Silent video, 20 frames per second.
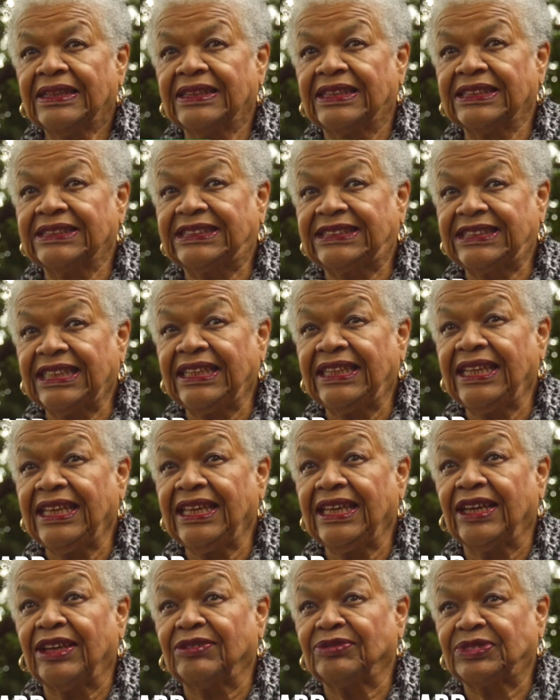The city
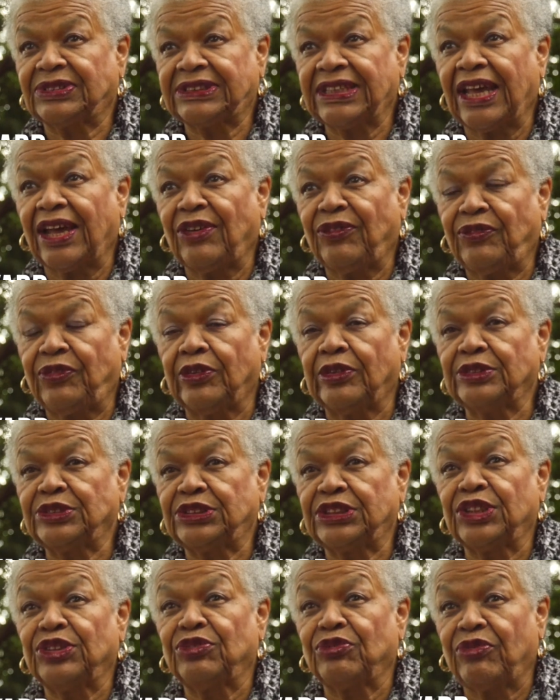of South
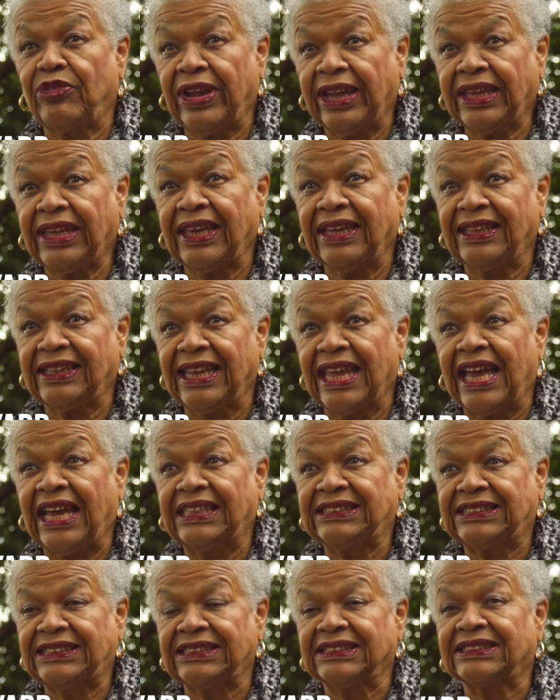Fulton
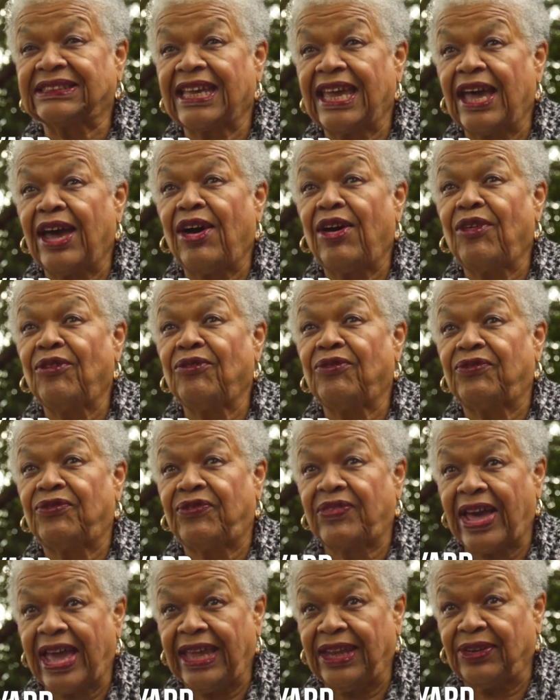recognizes how
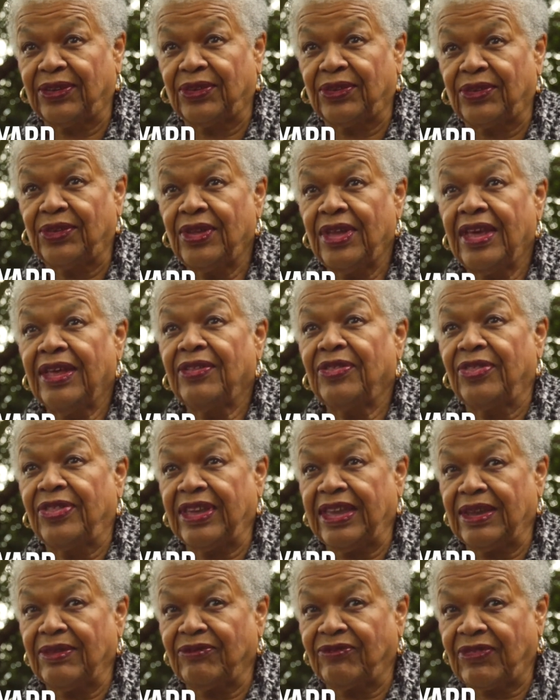vital
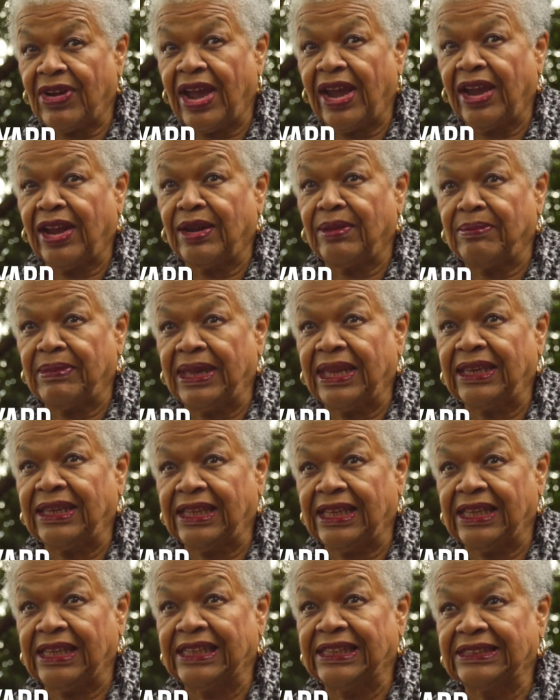the environment
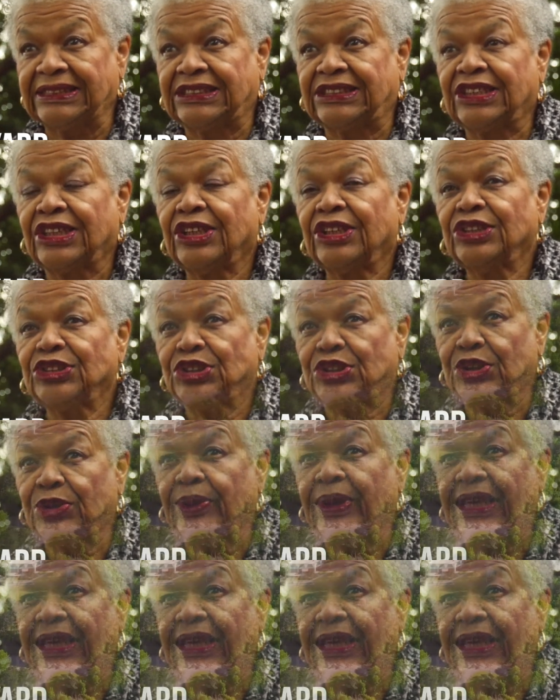is to